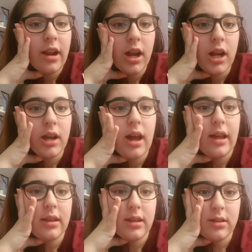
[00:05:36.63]
dinner.
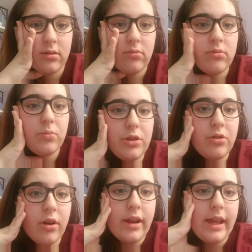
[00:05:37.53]
I
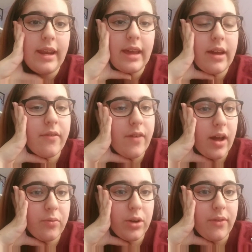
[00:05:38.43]
We started eating at
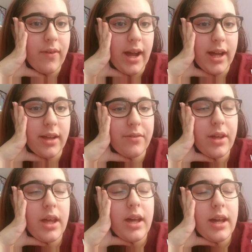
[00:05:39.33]
5.45
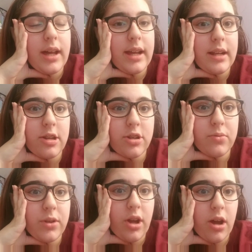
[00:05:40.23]
and I
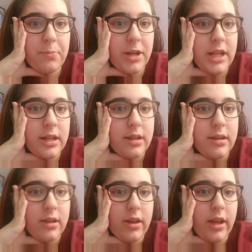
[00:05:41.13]
just wanted to hop on here
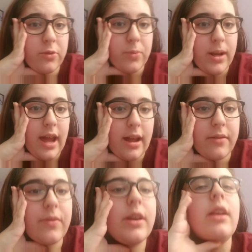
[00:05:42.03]
to tell you guys what I
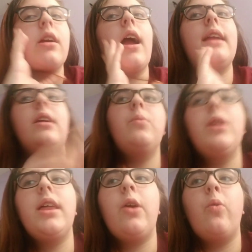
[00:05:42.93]
had for dinner. I didn't
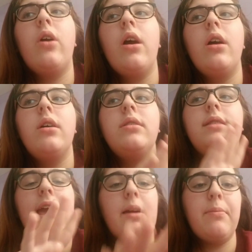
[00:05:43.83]
want to like
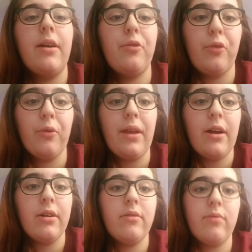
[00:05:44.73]
take my
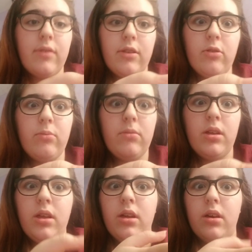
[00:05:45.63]
phone out and
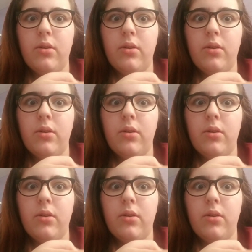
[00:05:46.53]
film